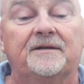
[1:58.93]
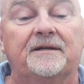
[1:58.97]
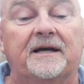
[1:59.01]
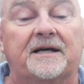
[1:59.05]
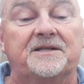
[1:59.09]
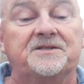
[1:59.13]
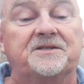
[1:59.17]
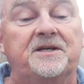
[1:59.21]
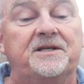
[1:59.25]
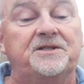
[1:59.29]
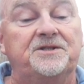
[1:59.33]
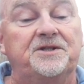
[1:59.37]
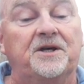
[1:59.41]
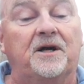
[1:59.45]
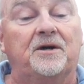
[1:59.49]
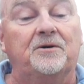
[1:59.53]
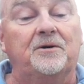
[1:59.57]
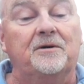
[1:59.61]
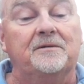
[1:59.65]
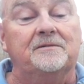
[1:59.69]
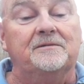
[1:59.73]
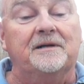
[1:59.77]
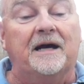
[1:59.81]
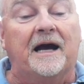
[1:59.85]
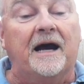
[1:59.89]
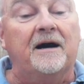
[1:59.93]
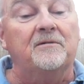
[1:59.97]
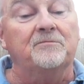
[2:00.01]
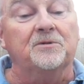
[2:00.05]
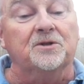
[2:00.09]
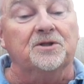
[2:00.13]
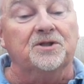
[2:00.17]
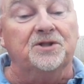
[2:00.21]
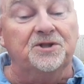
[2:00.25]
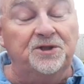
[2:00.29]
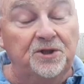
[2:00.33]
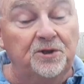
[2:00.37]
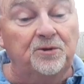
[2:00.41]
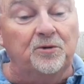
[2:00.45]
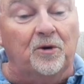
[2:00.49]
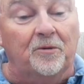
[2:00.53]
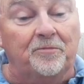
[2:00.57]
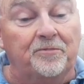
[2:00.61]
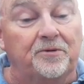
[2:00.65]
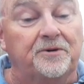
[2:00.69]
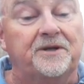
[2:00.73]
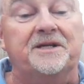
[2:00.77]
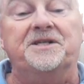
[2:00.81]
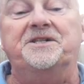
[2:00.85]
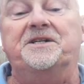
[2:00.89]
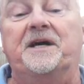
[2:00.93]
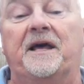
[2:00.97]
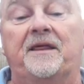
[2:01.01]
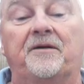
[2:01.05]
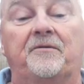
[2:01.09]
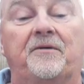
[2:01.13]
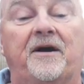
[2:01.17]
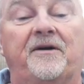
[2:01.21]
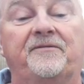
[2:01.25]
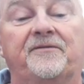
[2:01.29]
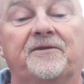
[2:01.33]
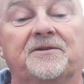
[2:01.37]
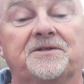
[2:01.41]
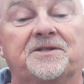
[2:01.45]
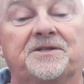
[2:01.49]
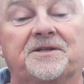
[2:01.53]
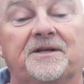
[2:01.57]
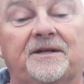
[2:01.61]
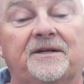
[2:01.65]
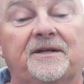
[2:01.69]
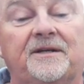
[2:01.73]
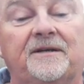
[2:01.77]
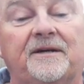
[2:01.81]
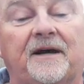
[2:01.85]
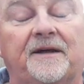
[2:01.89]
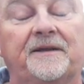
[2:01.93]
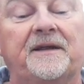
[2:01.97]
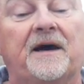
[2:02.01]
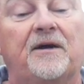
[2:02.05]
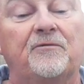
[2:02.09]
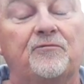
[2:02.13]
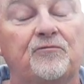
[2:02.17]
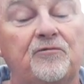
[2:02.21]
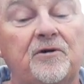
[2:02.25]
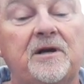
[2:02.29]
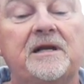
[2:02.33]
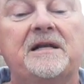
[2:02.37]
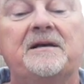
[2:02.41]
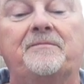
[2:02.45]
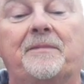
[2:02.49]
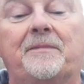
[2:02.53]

as they show how much you appreciate their efforts, and that really